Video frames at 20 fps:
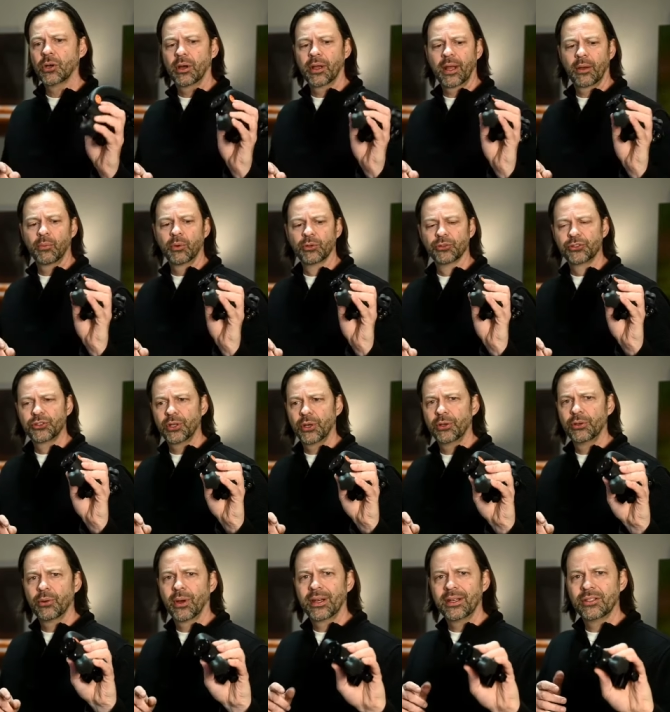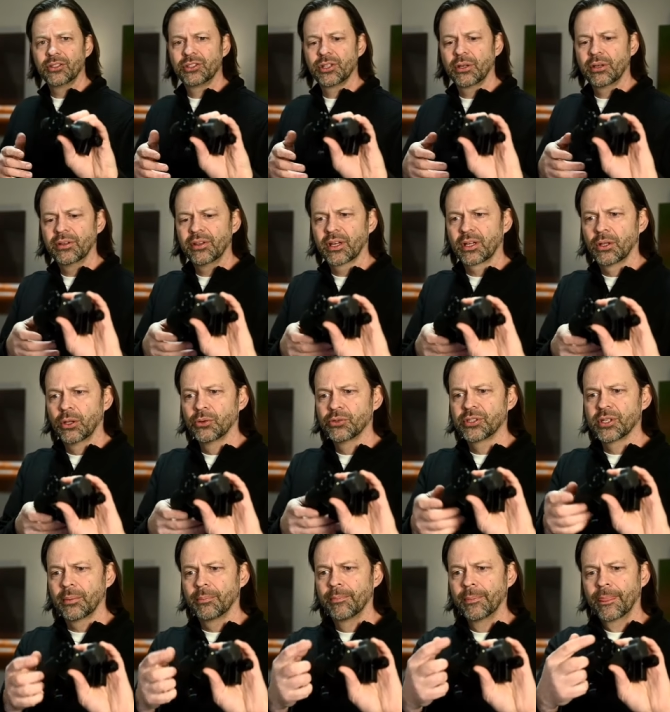on, I will show you, I didn't show you in the close
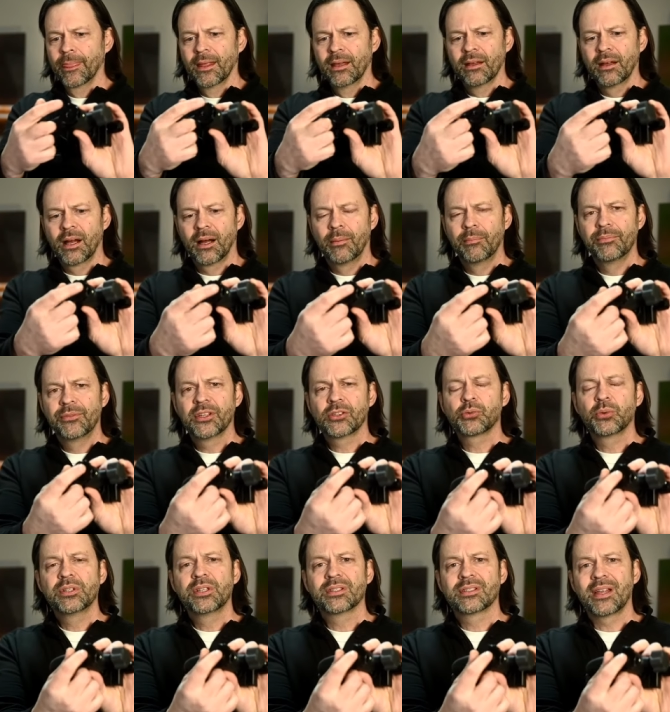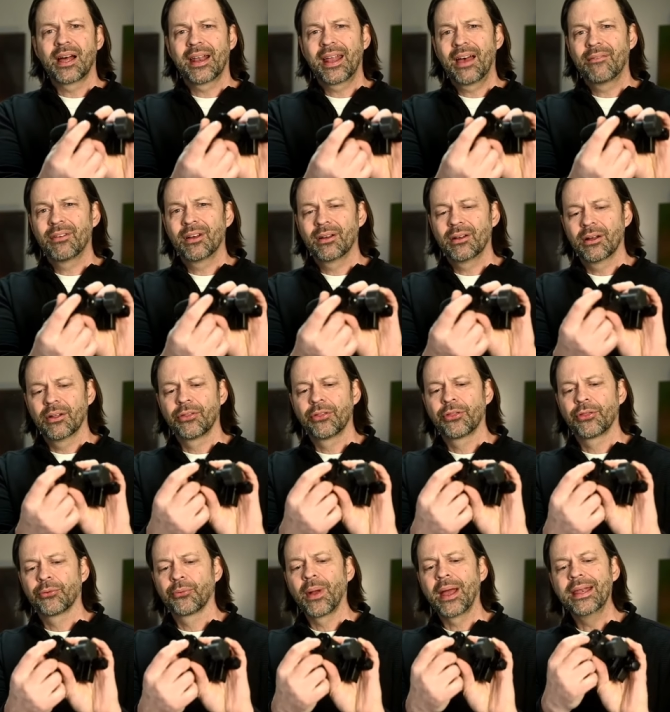up. Um, this one does not have a, a
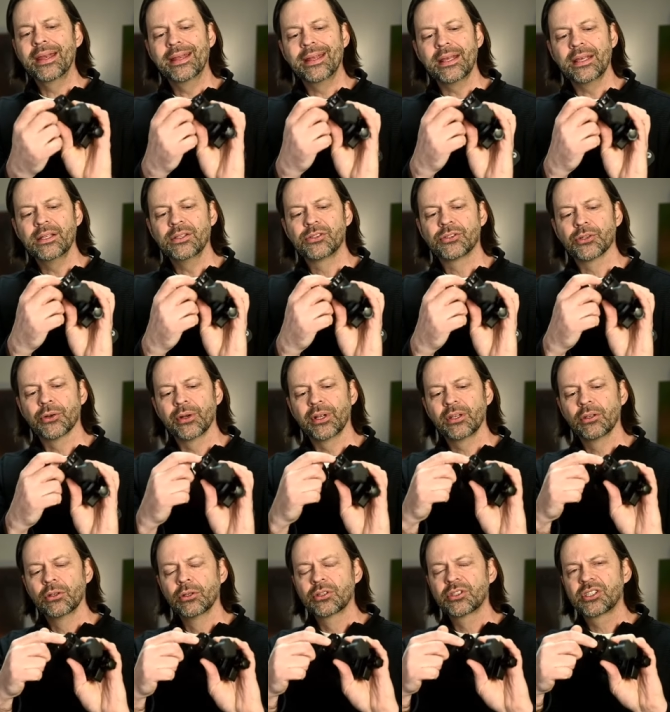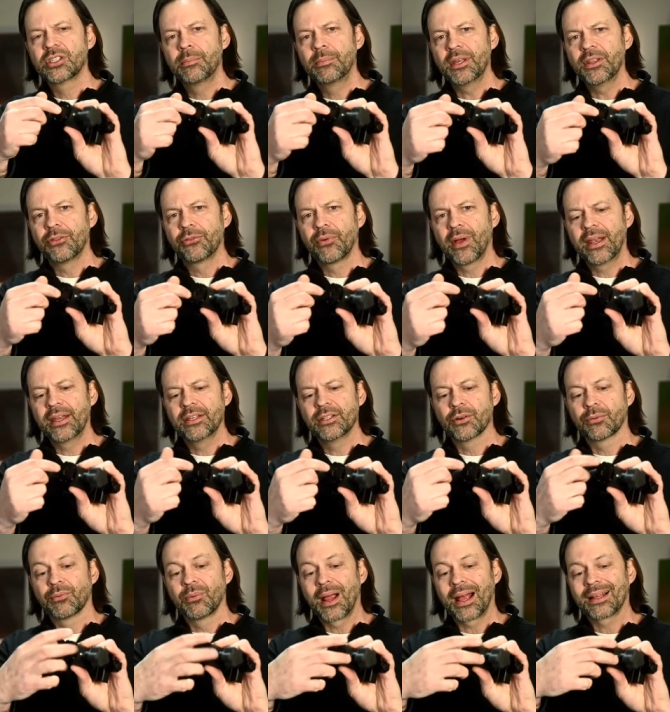threaded insert. It looks to be threaded
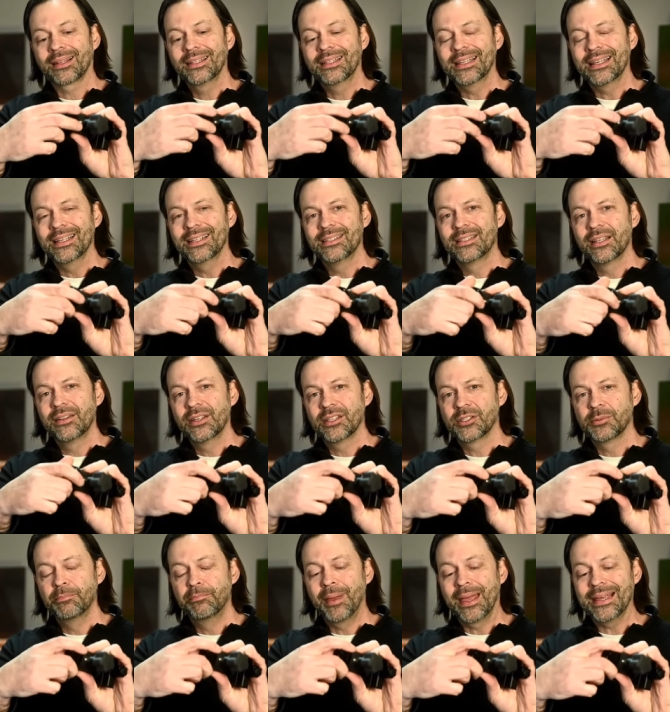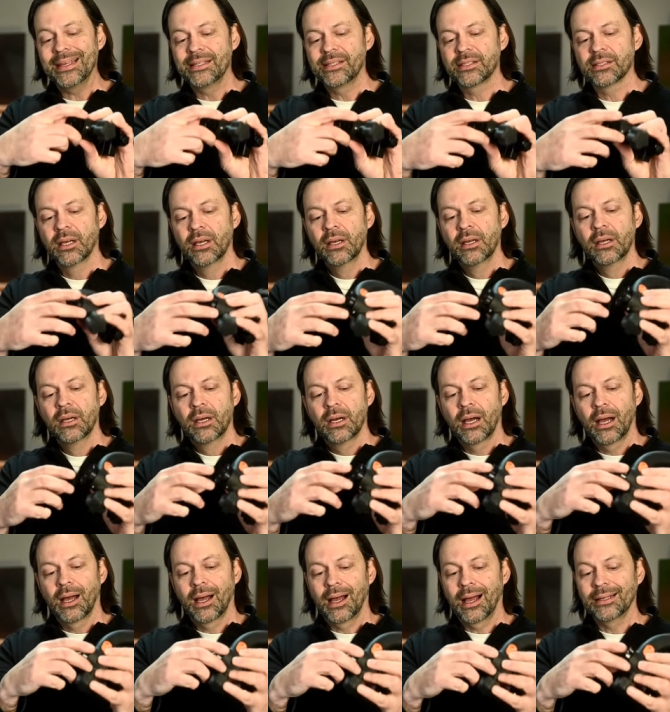directly into this base.
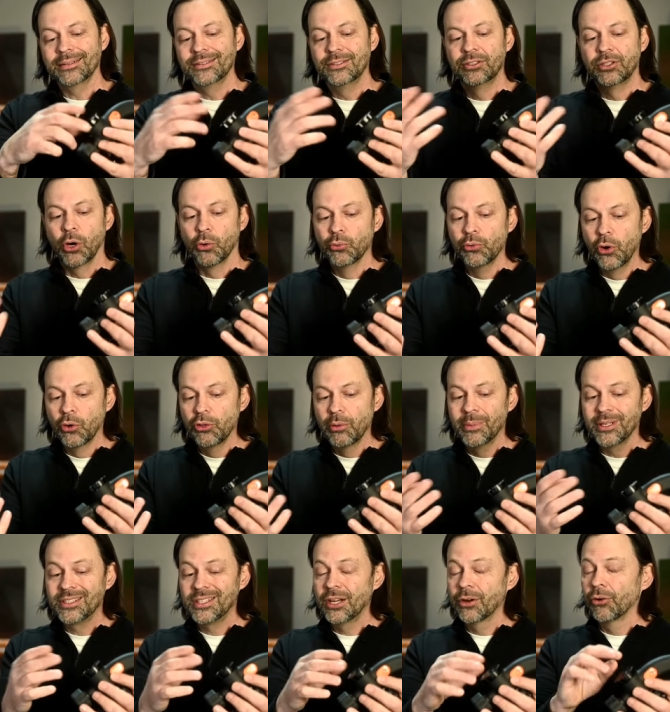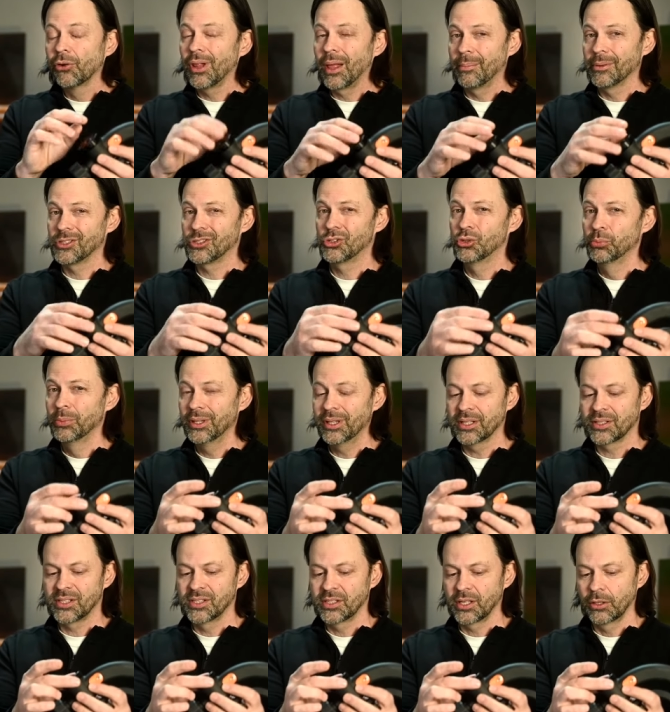I don't know the material. I'm assuming
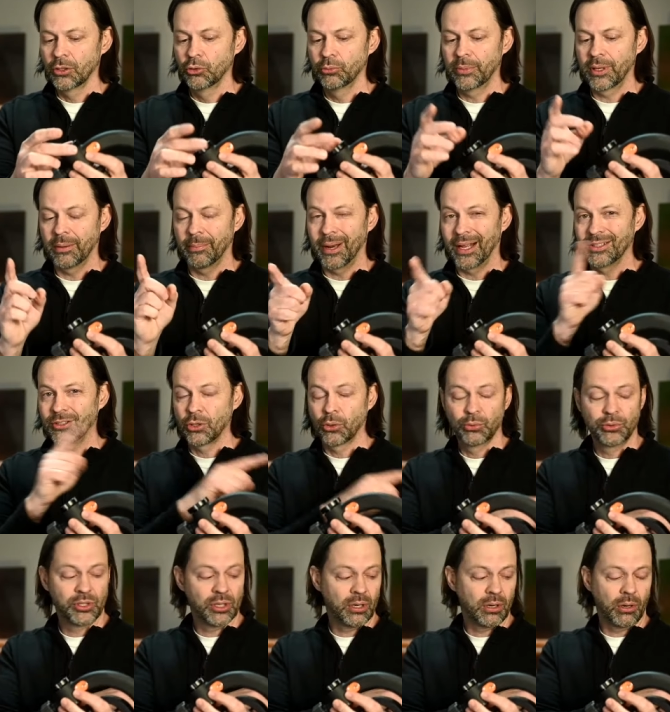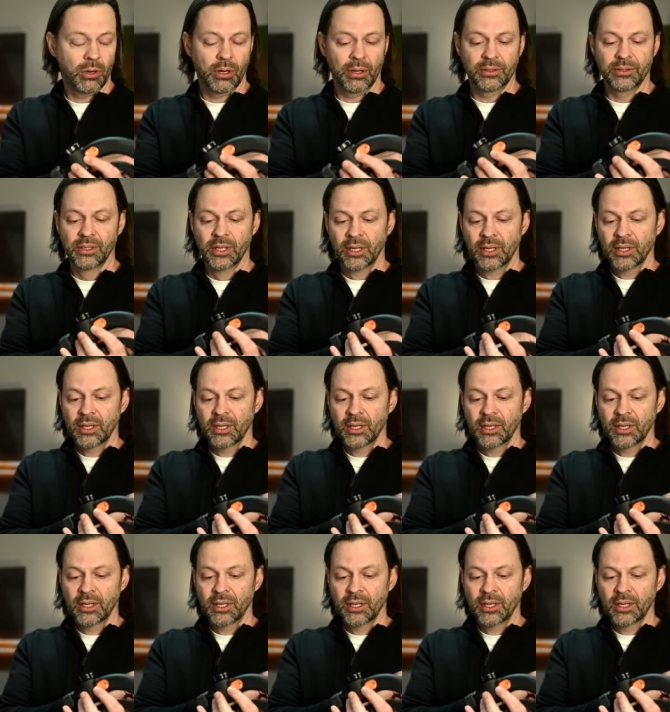this is aluminum. And I told you on